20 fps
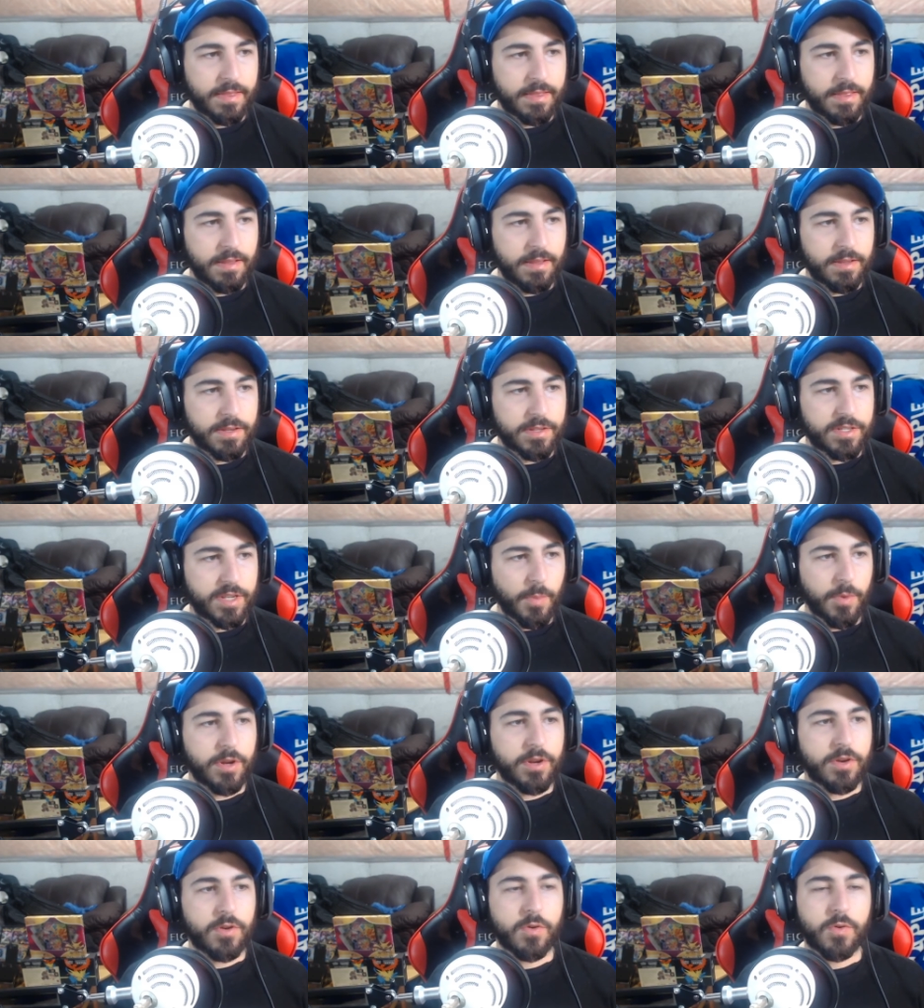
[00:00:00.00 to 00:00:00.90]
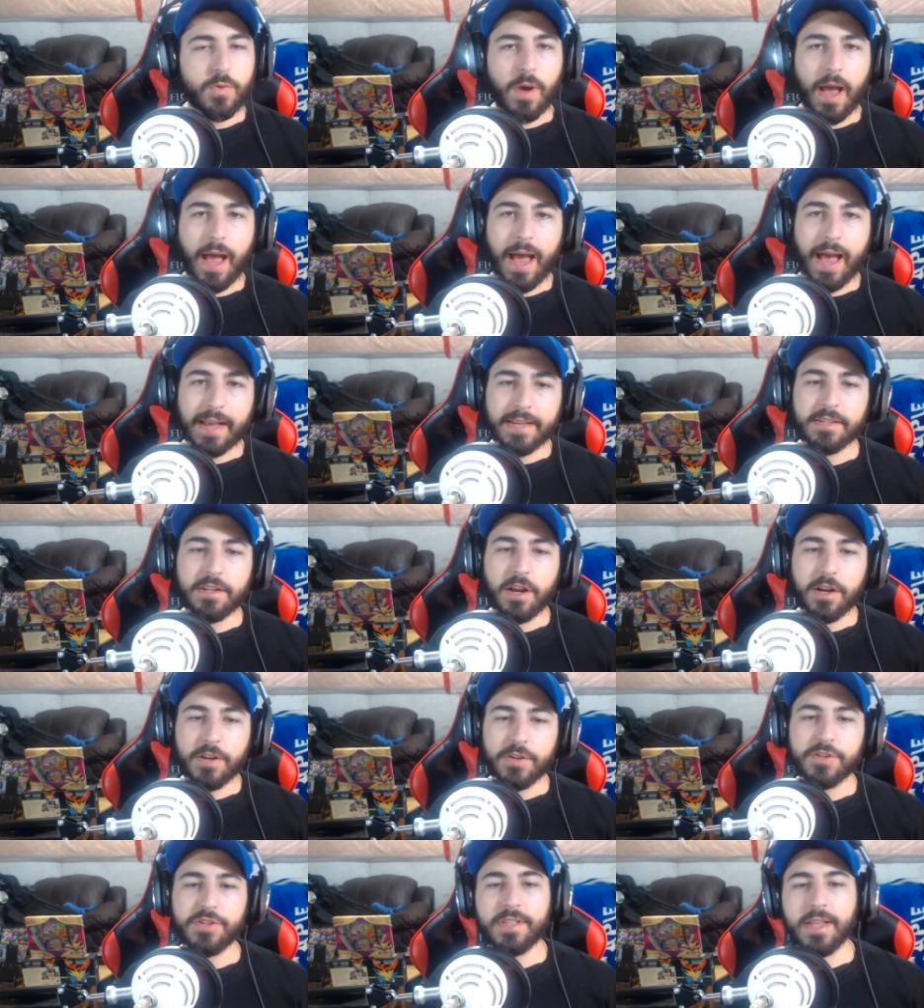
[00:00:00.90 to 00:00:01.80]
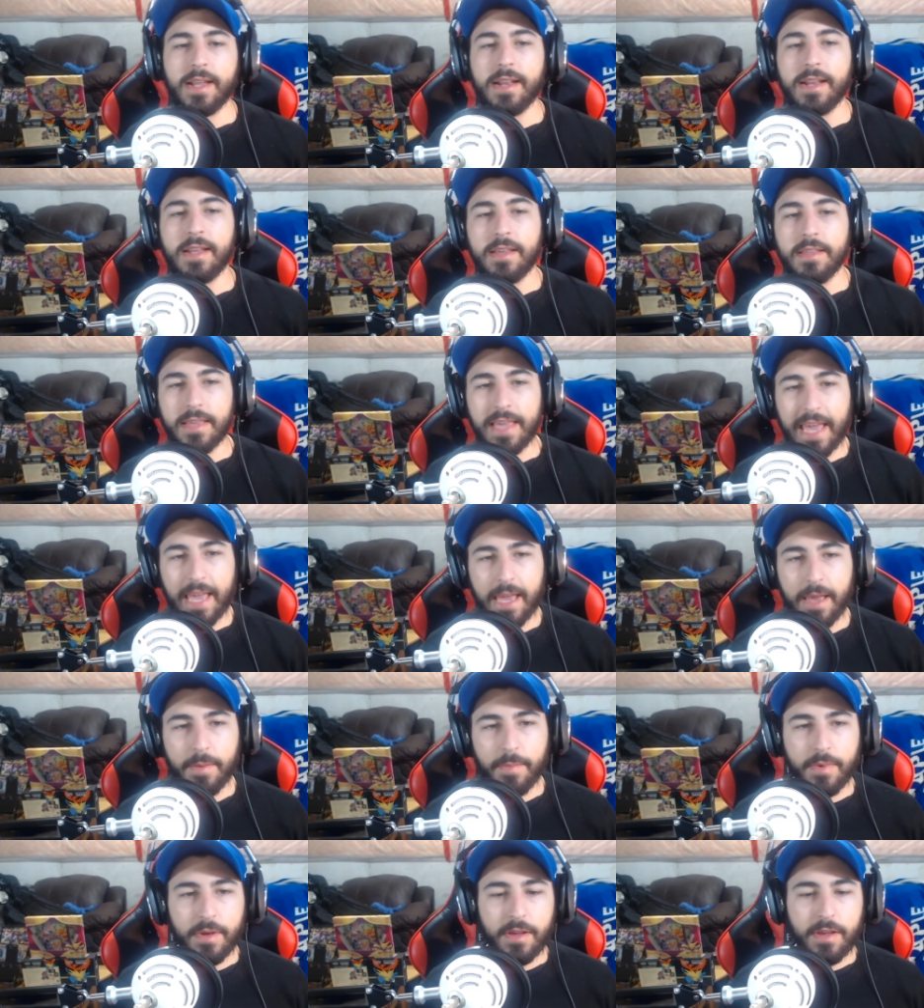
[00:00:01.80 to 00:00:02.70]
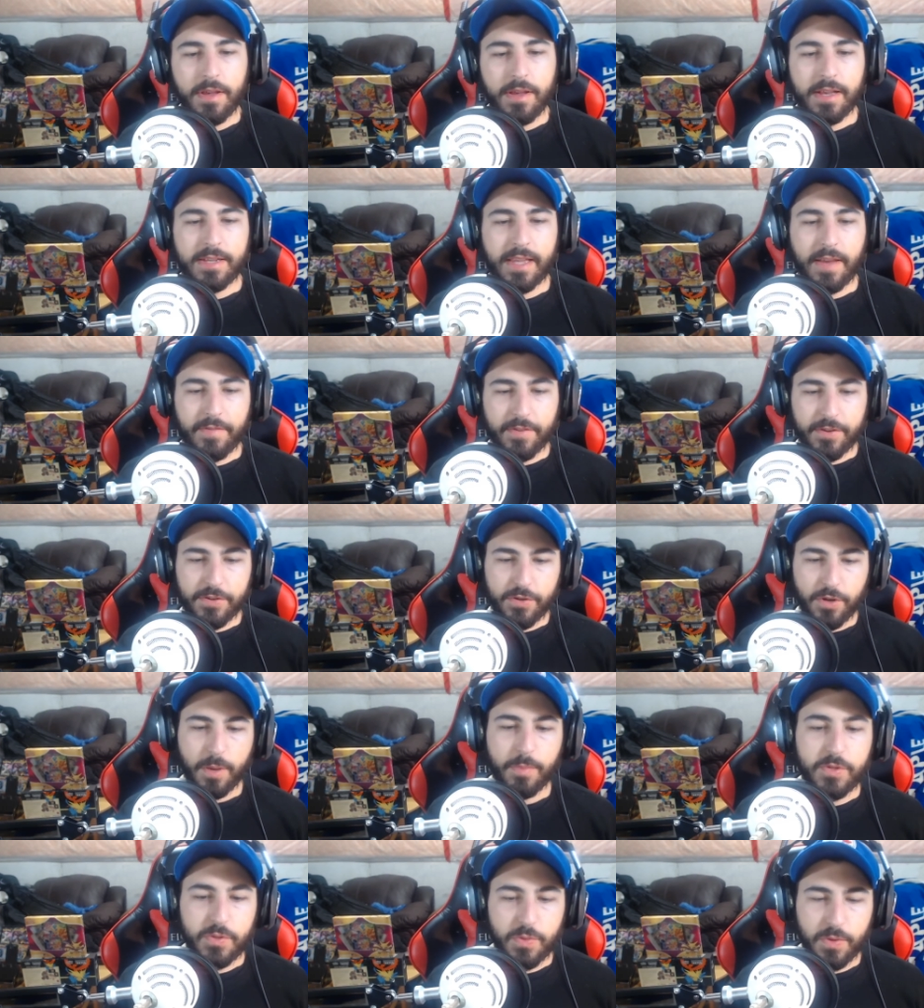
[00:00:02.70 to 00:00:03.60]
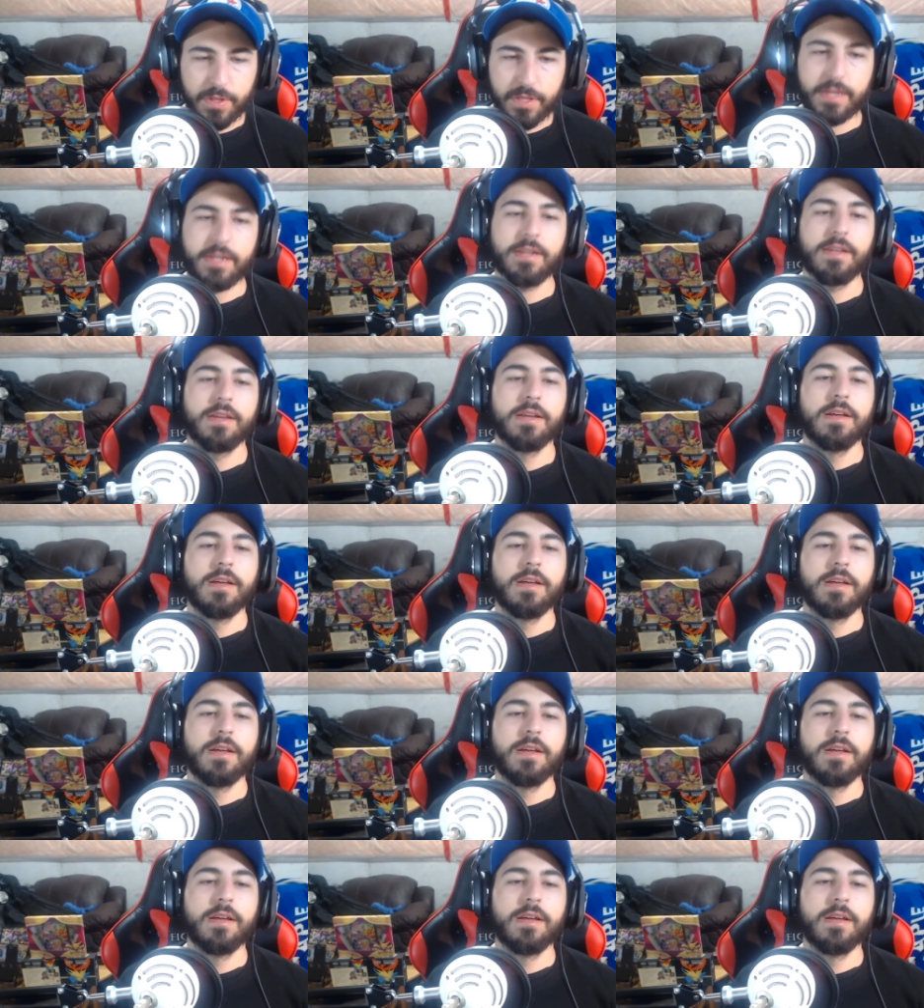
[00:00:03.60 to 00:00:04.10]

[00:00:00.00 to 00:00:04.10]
someone who has an understanding of the game is having troubles with it.